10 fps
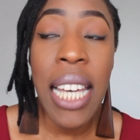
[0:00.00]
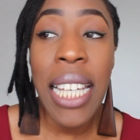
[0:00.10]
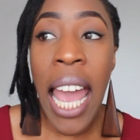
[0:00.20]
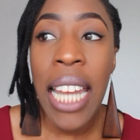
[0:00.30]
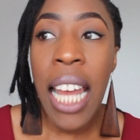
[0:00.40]

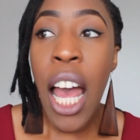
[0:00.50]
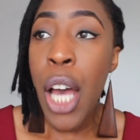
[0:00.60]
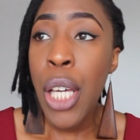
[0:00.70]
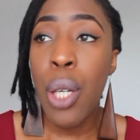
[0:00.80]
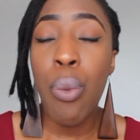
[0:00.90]
Again,
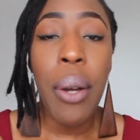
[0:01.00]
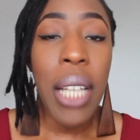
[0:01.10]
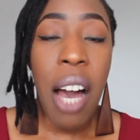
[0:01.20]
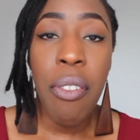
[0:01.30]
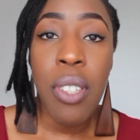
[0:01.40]
you
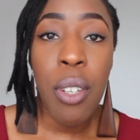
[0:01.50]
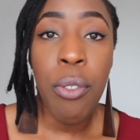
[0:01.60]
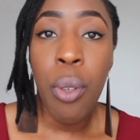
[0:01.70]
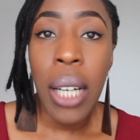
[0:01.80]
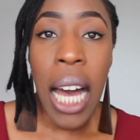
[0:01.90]
won't have to
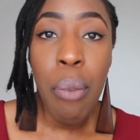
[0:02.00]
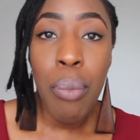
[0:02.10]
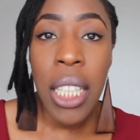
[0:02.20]
fork out